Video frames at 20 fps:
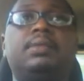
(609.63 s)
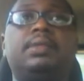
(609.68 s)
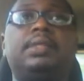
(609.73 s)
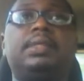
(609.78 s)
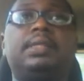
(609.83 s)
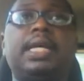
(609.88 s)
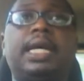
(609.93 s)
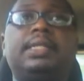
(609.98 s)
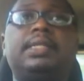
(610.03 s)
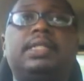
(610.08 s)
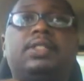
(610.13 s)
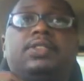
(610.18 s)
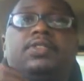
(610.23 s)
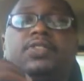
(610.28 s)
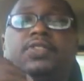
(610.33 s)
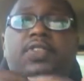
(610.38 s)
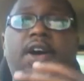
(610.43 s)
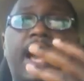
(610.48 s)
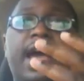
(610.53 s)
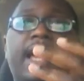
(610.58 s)

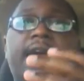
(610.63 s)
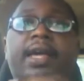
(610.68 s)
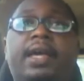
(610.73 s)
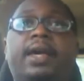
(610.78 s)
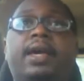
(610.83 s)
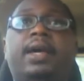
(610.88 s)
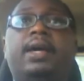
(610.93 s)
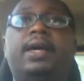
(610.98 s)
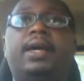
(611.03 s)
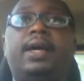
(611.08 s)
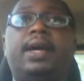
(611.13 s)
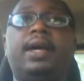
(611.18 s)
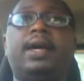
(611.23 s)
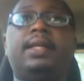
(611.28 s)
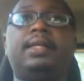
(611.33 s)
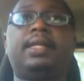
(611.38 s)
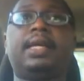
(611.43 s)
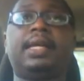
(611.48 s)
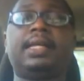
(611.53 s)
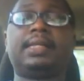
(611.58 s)
satisfy
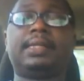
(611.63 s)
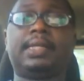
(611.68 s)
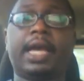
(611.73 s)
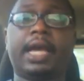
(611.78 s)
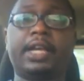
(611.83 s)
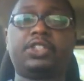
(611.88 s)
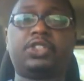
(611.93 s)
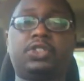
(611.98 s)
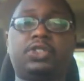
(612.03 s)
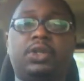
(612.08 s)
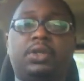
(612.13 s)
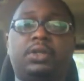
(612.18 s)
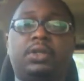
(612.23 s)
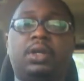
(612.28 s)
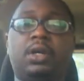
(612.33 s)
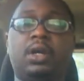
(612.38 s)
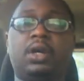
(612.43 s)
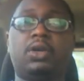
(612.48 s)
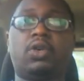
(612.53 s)
the intention